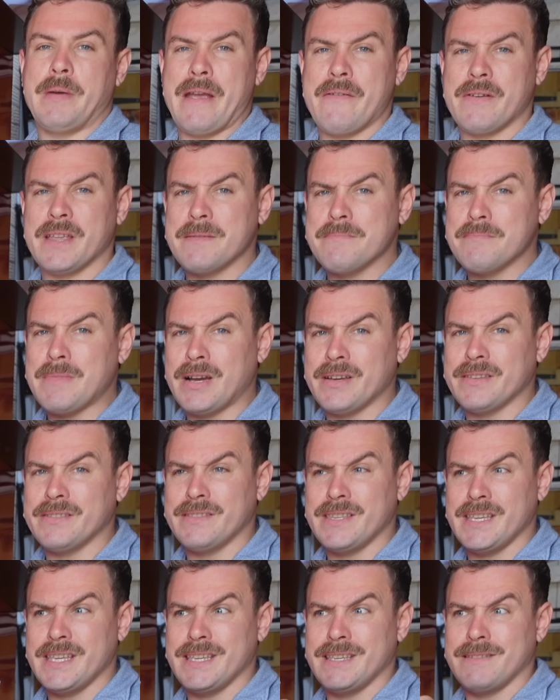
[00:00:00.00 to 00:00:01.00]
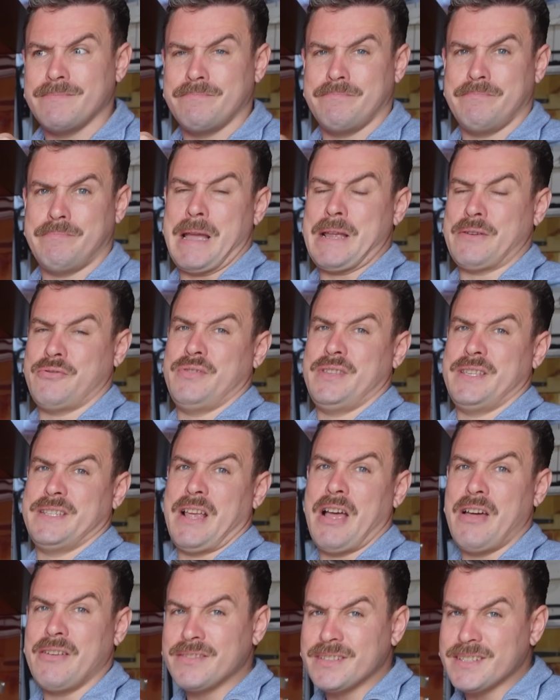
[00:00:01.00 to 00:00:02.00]
bearing in mind the battery that's
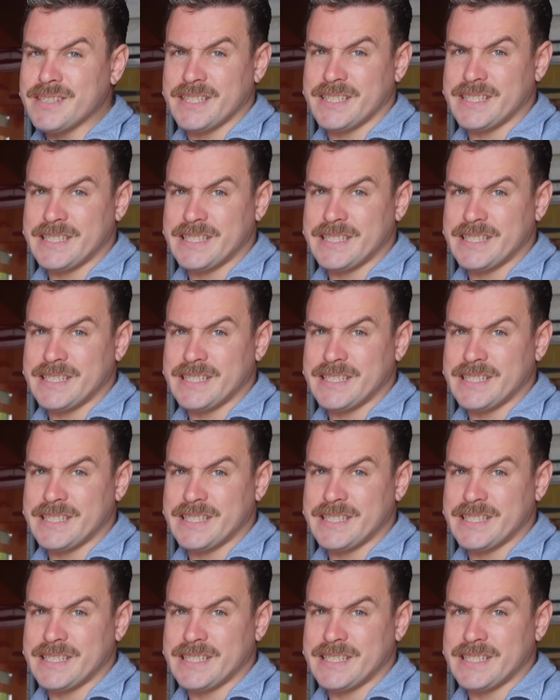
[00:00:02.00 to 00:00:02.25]
under the